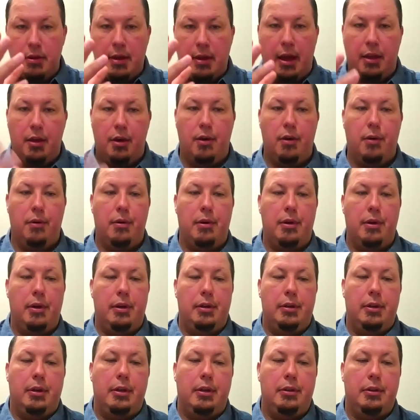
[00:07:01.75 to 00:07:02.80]
that on
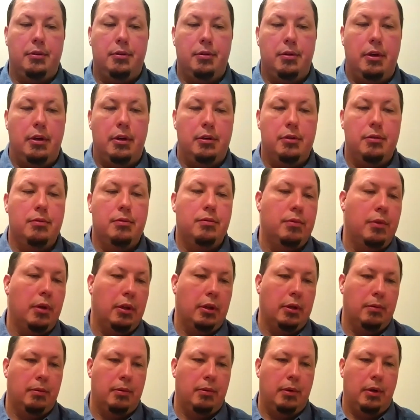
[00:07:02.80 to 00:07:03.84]
is
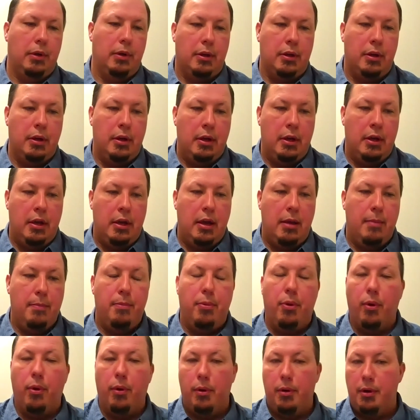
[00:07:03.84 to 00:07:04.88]
really, really
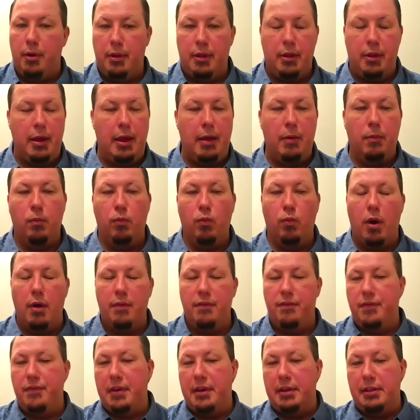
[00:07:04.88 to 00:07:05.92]
important. And
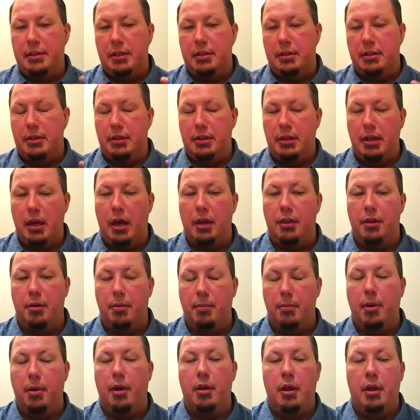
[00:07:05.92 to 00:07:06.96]
one feeds into the other.
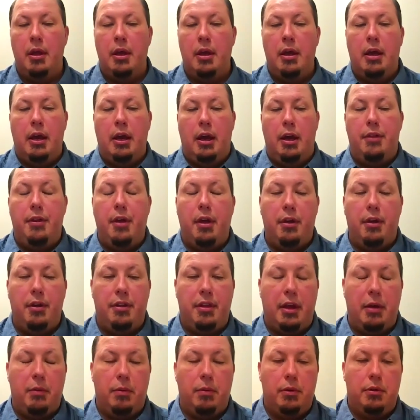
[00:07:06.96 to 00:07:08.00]
But another
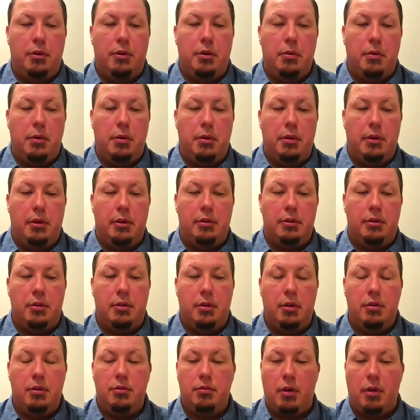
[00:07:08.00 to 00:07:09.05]
thing we're doing
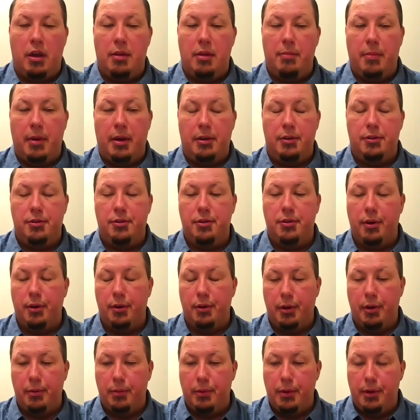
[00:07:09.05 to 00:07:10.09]
is trying to make sure
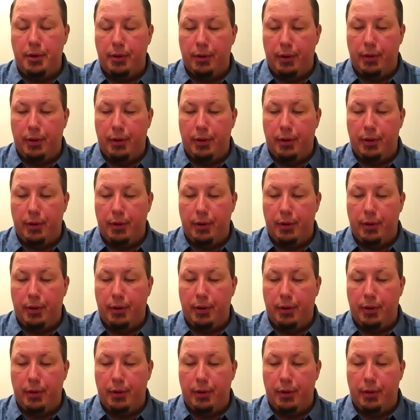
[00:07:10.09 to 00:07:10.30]
that